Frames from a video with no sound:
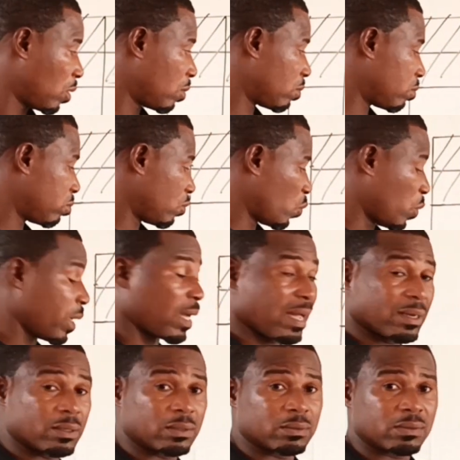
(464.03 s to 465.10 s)
So
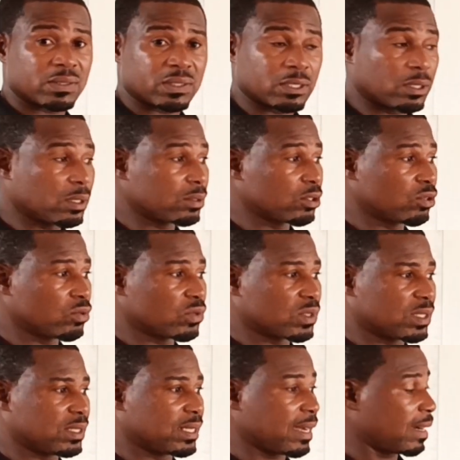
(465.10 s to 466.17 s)
we can still
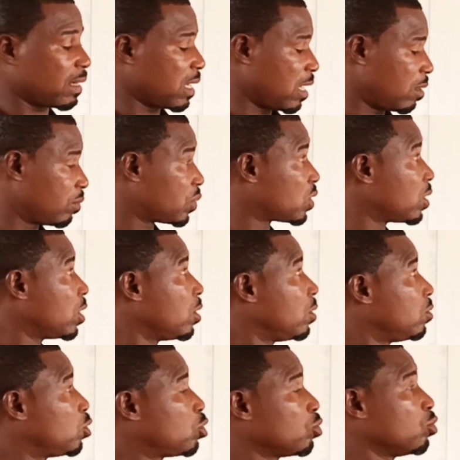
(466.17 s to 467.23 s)
use
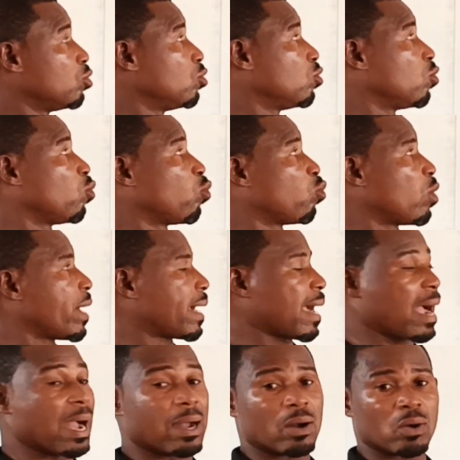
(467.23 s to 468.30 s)
diagrams to
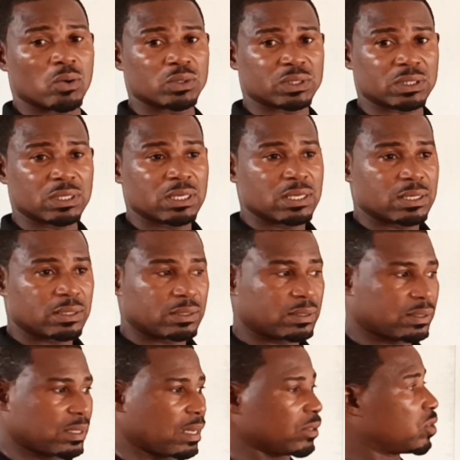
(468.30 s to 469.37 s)
work out
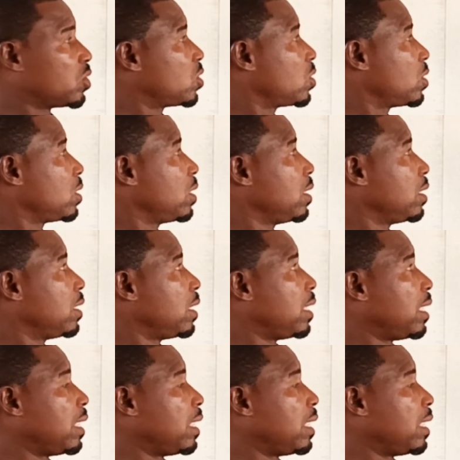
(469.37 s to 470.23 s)
such